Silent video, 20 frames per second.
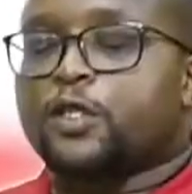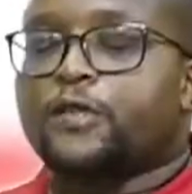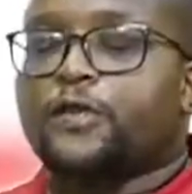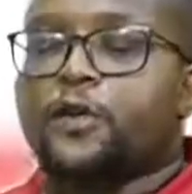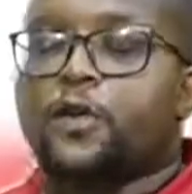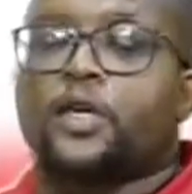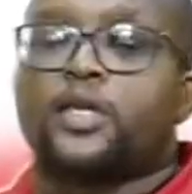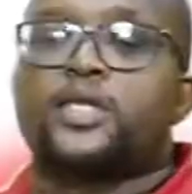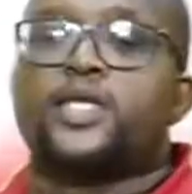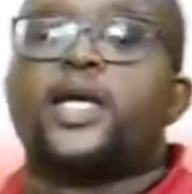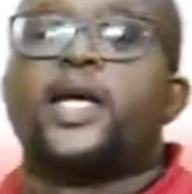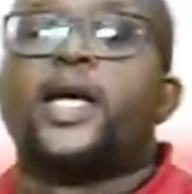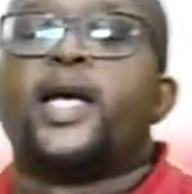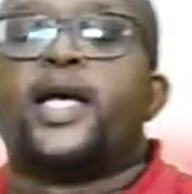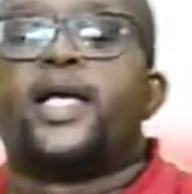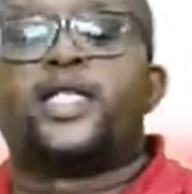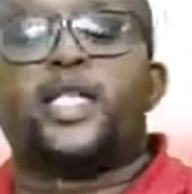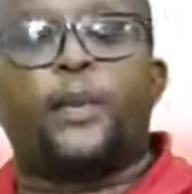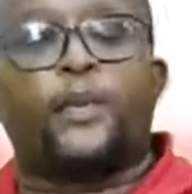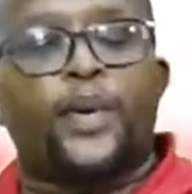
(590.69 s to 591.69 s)
of course,
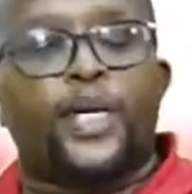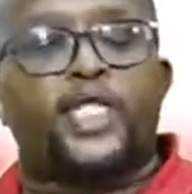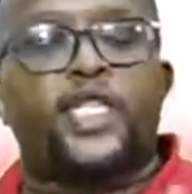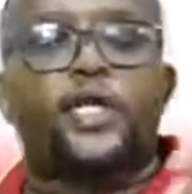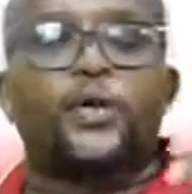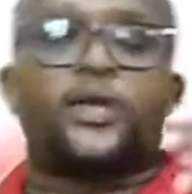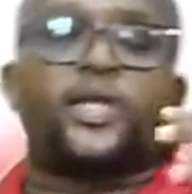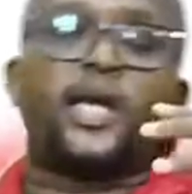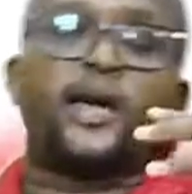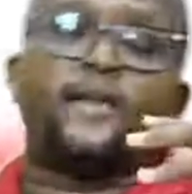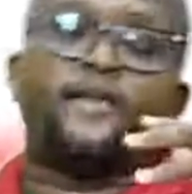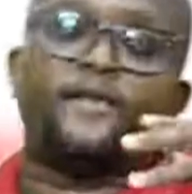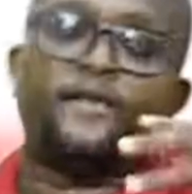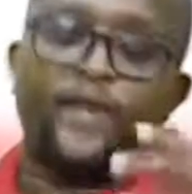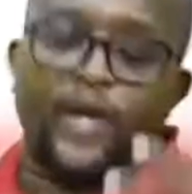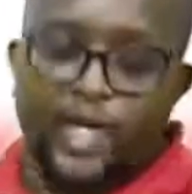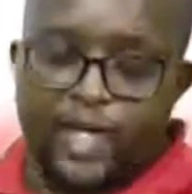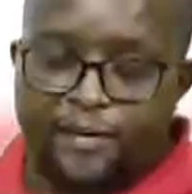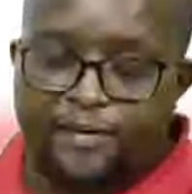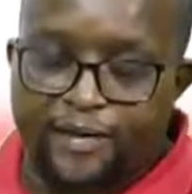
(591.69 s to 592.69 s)
is a patient with a
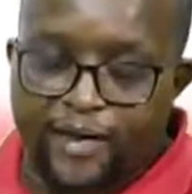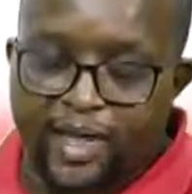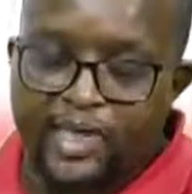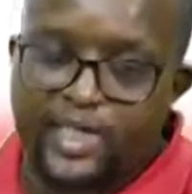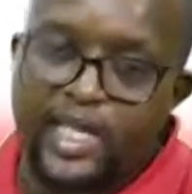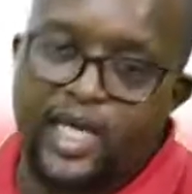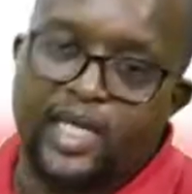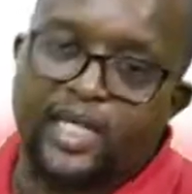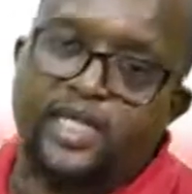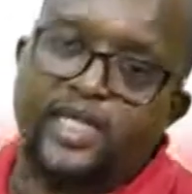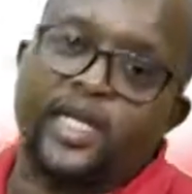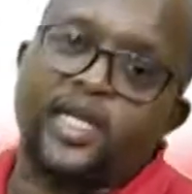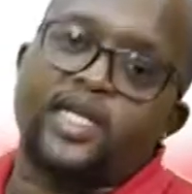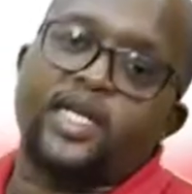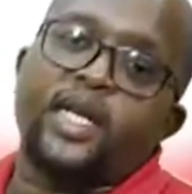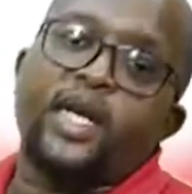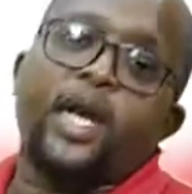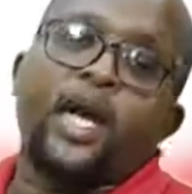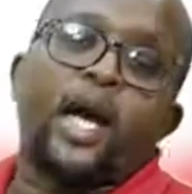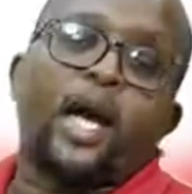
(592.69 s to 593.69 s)
very fast heart
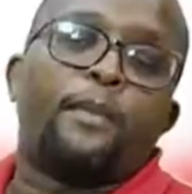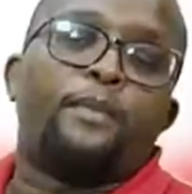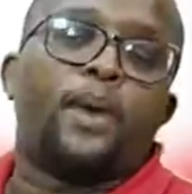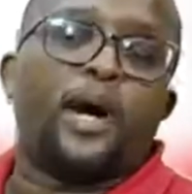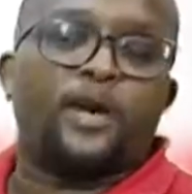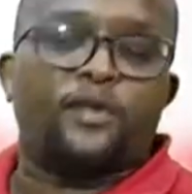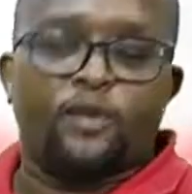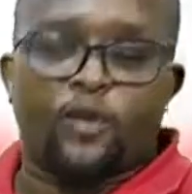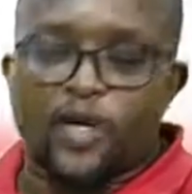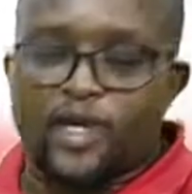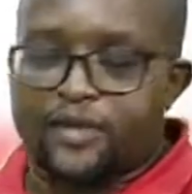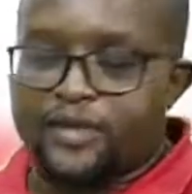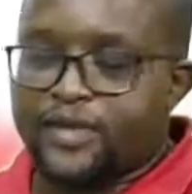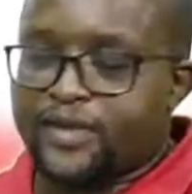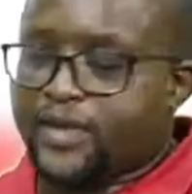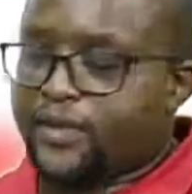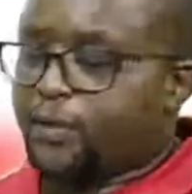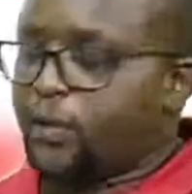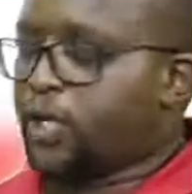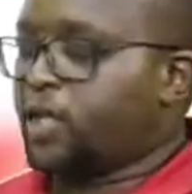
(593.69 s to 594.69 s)
rate, above
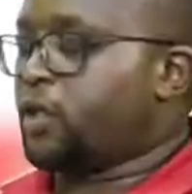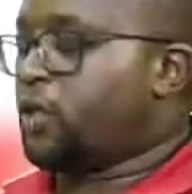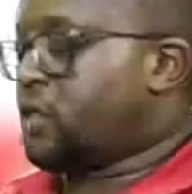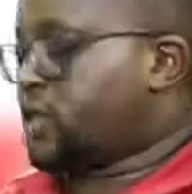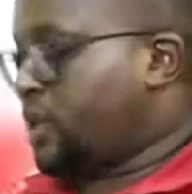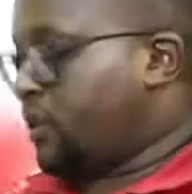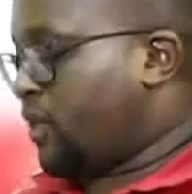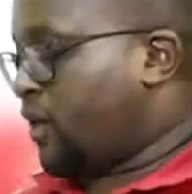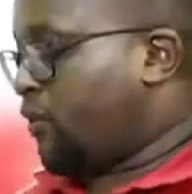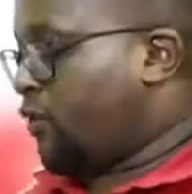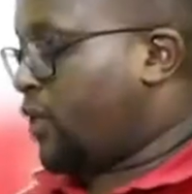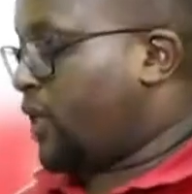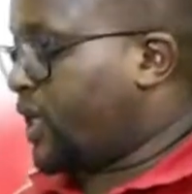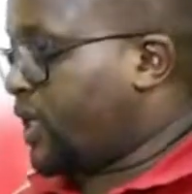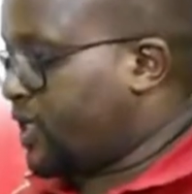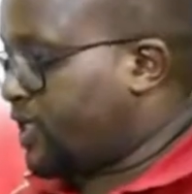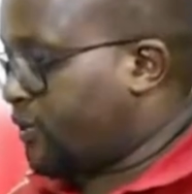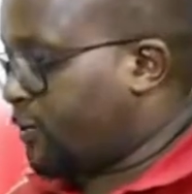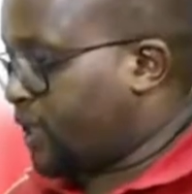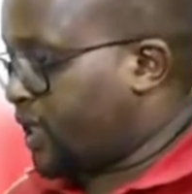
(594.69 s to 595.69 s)
150 for adults, above
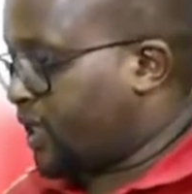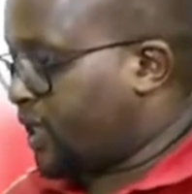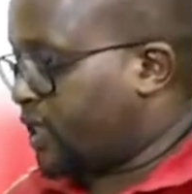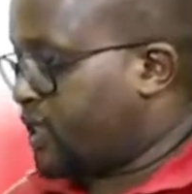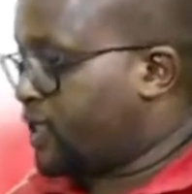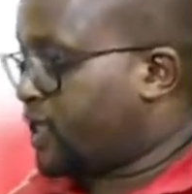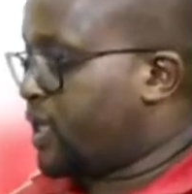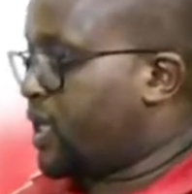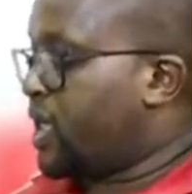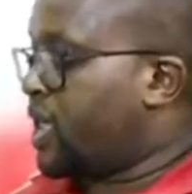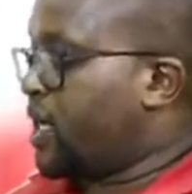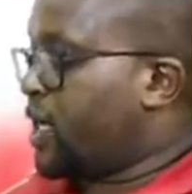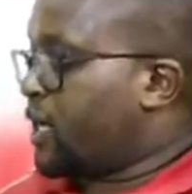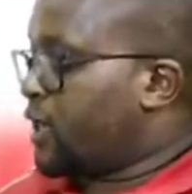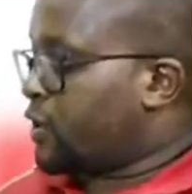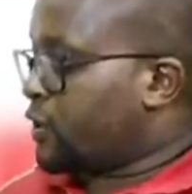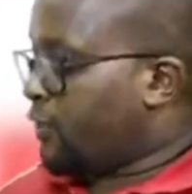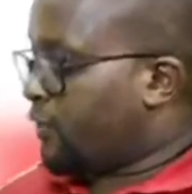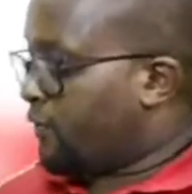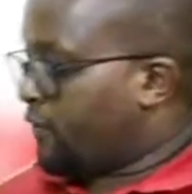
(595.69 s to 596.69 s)
180 for kids.
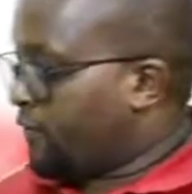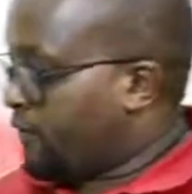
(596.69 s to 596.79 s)
So